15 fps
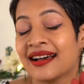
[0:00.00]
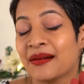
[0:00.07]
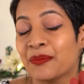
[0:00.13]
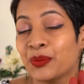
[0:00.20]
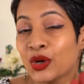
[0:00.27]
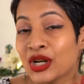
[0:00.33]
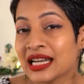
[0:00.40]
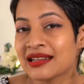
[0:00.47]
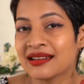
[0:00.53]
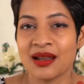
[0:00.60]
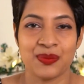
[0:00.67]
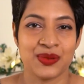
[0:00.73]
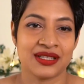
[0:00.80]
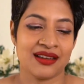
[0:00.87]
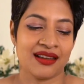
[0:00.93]
bullet
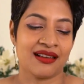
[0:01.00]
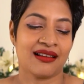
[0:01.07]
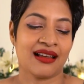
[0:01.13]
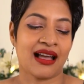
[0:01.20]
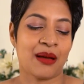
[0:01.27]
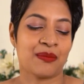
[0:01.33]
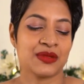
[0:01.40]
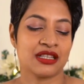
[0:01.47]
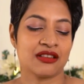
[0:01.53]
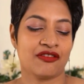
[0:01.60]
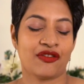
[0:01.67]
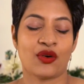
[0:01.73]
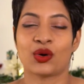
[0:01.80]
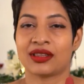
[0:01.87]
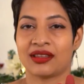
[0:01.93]
lipstick comes
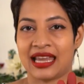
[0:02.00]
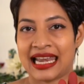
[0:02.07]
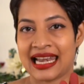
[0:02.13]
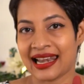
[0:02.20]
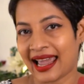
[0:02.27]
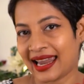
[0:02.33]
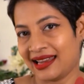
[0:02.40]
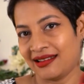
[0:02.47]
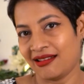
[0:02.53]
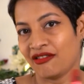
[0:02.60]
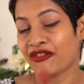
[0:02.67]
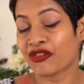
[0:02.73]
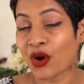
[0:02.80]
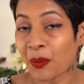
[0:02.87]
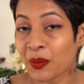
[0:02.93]
fourth in
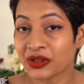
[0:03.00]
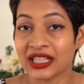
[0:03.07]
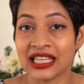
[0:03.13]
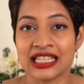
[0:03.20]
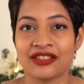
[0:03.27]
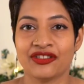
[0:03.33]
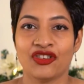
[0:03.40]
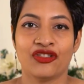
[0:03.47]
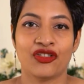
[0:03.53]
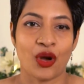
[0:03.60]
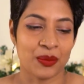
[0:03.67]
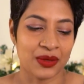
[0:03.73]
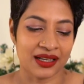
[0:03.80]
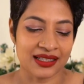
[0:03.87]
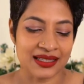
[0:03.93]
line from these four
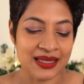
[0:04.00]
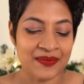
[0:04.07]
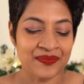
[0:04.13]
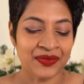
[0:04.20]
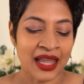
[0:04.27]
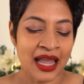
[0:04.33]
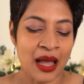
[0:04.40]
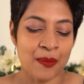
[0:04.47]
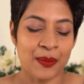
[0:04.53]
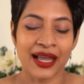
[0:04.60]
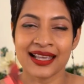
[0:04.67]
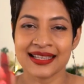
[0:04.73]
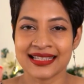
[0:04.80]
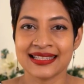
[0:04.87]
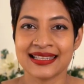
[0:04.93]
formulas,
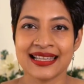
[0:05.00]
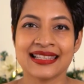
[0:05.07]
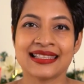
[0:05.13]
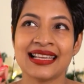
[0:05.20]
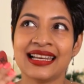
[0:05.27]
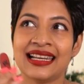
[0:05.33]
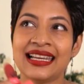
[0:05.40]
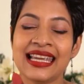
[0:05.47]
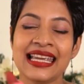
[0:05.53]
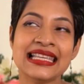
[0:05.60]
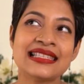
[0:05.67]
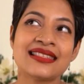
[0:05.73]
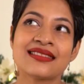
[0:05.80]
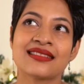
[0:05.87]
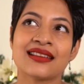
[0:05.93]
because this is the
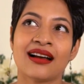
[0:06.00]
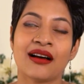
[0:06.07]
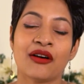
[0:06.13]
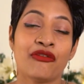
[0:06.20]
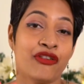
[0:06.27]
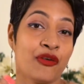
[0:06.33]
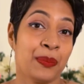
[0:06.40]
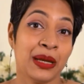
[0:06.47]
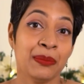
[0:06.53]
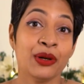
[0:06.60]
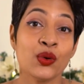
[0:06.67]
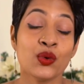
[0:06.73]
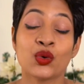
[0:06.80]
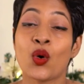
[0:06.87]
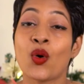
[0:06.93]
least, for
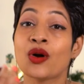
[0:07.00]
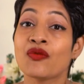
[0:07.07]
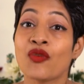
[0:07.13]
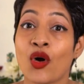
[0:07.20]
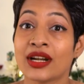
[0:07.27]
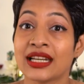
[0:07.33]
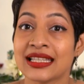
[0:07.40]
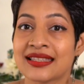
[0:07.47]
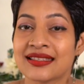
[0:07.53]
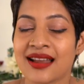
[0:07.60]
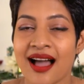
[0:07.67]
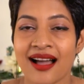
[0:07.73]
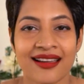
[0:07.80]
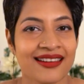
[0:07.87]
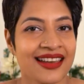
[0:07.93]
people who don't want it
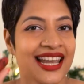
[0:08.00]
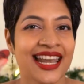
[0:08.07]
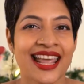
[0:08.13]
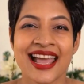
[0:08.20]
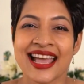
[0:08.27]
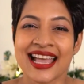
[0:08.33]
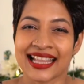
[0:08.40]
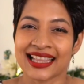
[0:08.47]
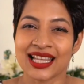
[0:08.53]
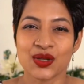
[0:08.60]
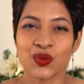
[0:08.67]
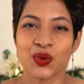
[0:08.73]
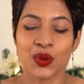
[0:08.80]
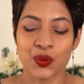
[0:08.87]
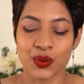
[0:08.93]
stark red,
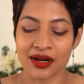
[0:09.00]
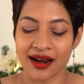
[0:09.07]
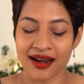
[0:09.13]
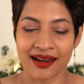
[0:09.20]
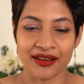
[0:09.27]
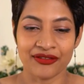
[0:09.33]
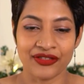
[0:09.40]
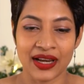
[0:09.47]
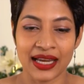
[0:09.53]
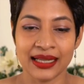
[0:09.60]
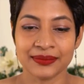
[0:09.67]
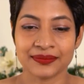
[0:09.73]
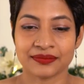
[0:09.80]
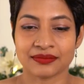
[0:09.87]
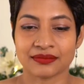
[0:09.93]
this would work lovely.